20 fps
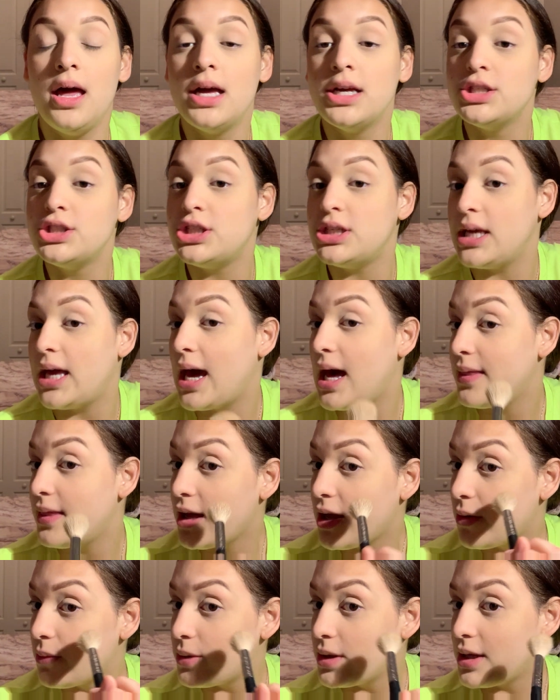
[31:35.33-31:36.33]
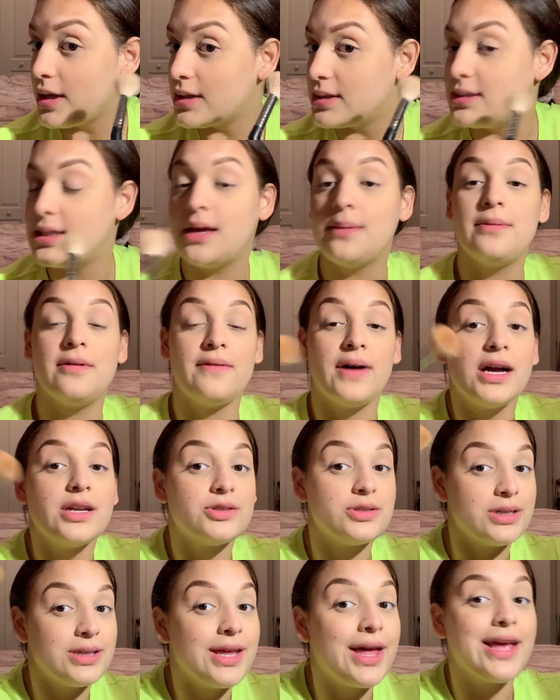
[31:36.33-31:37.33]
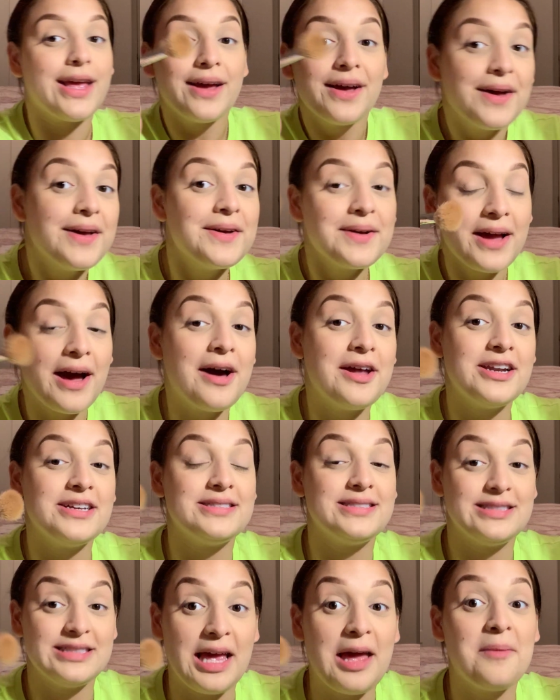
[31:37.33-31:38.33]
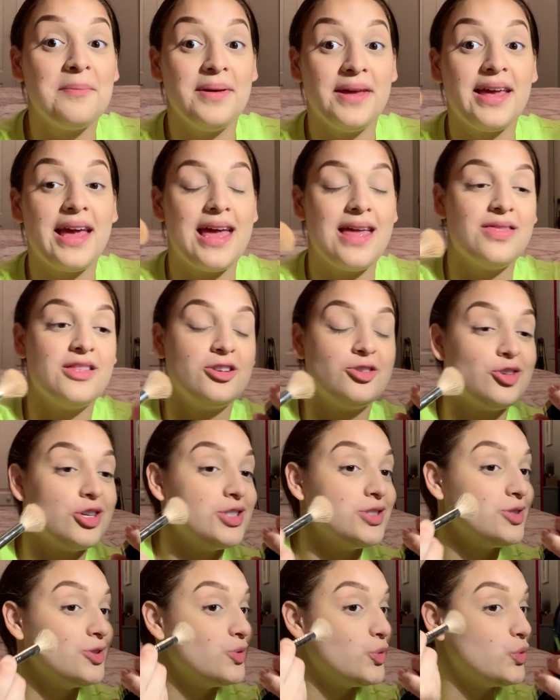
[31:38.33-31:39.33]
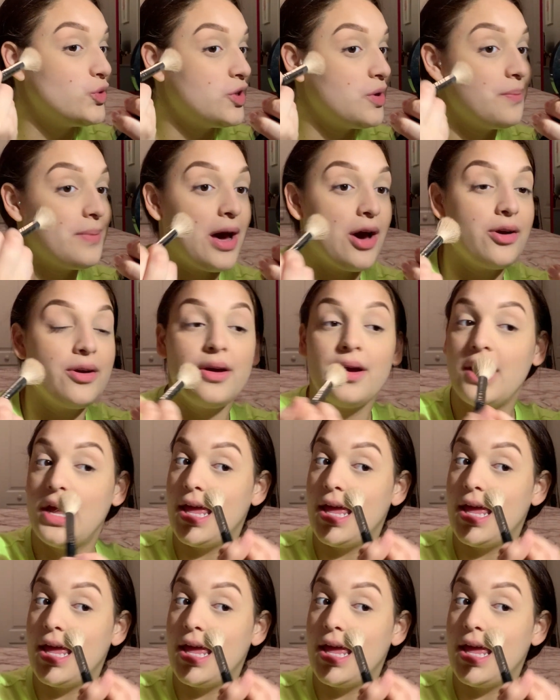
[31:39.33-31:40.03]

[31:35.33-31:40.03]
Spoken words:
She had like a really good tip of actually like kind of stamping in the translucent powder,